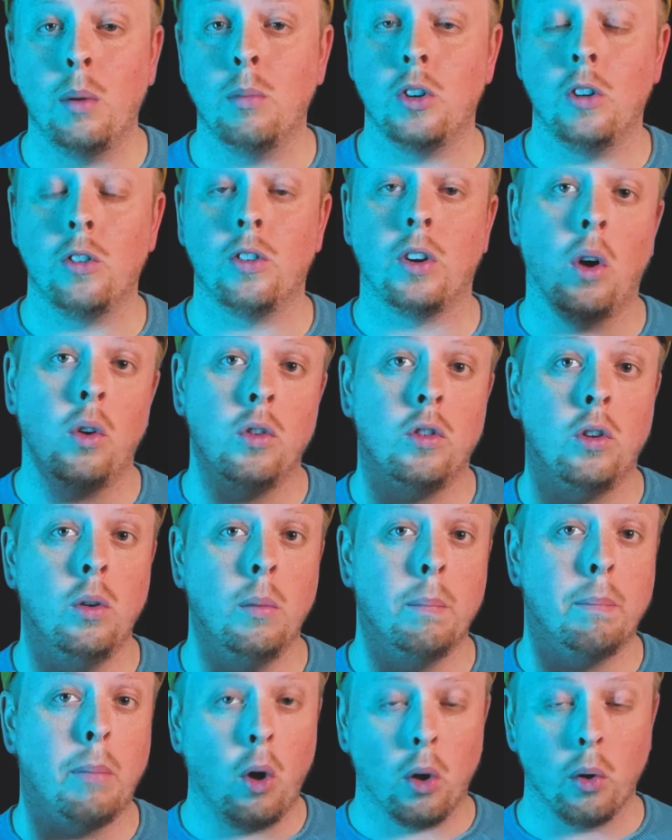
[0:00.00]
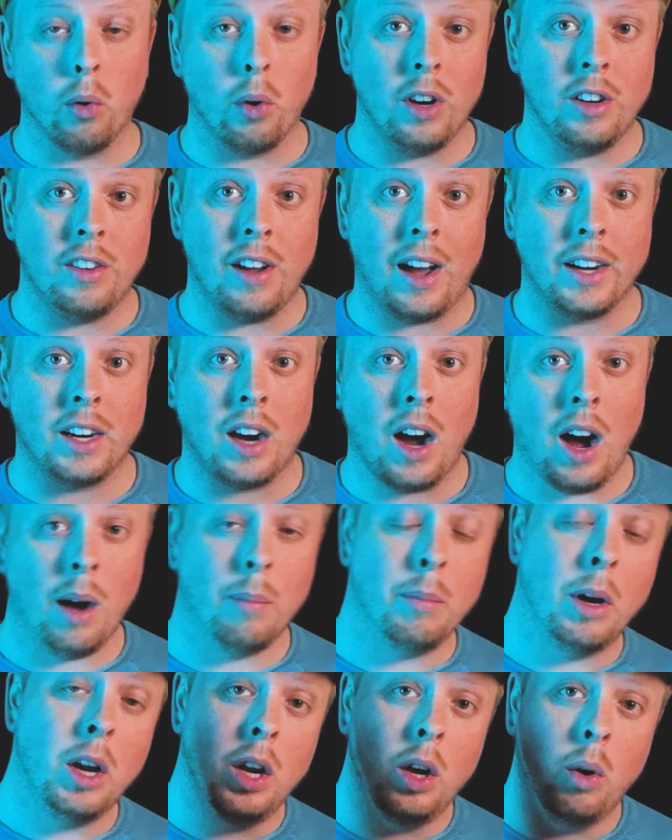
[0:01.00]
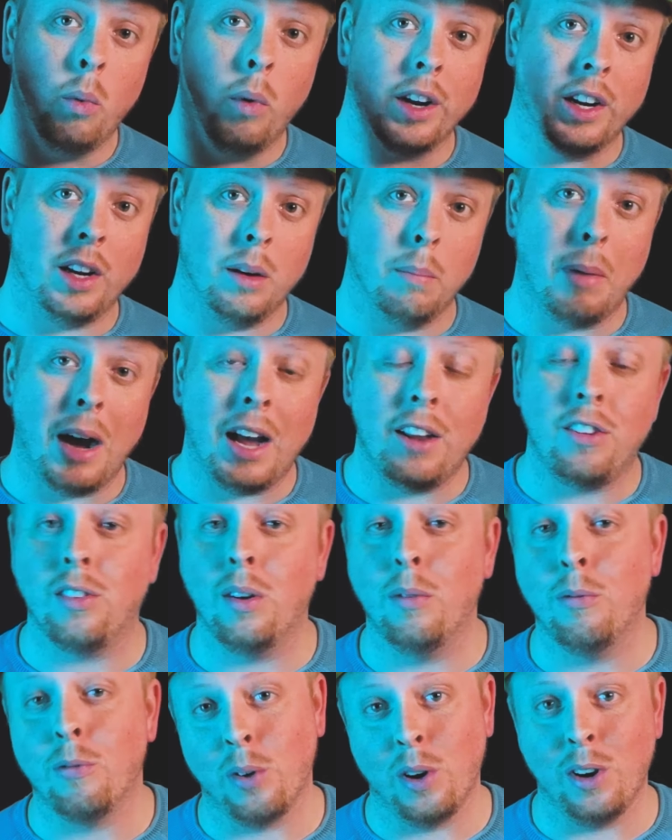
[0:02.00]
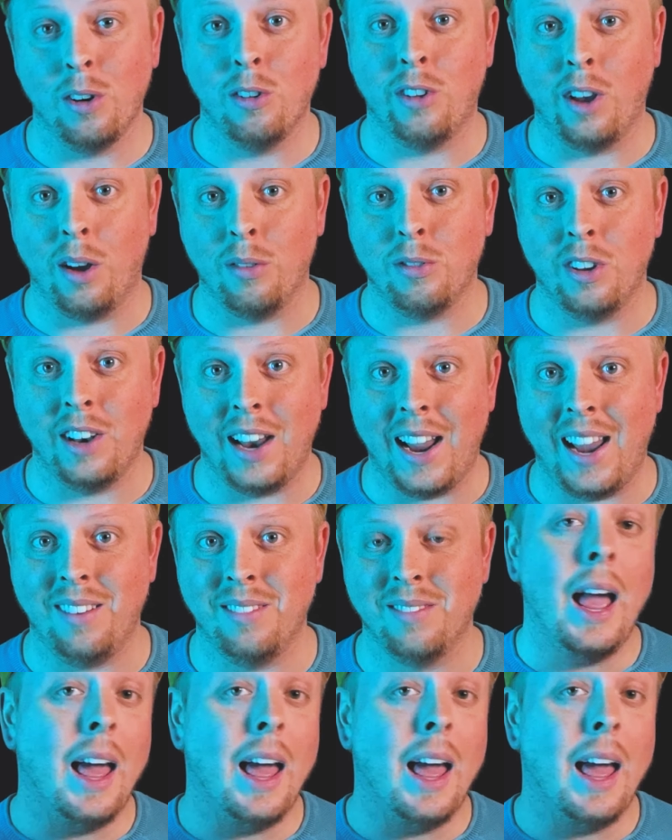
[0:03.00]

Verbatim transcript: just go to Polaroid.com where you can buy some for yourself today.